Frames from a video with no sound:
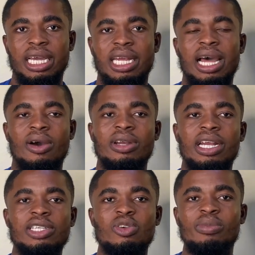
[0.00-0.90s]
Now,
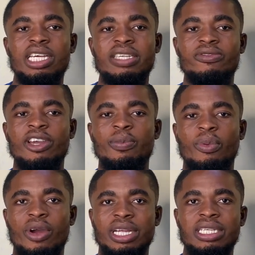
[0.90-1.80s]
this cumulative grade
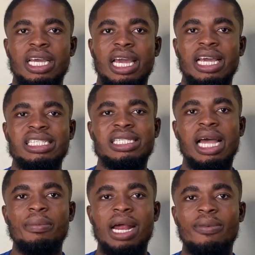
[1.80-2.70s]
point is
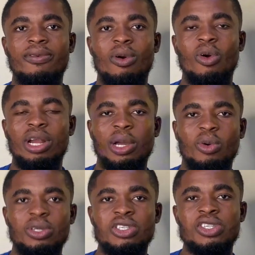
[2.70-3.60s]
summed up for all the
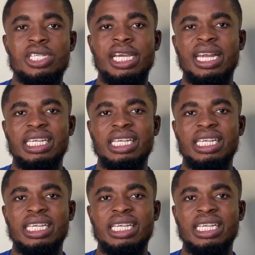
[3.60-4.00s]
courses you take in a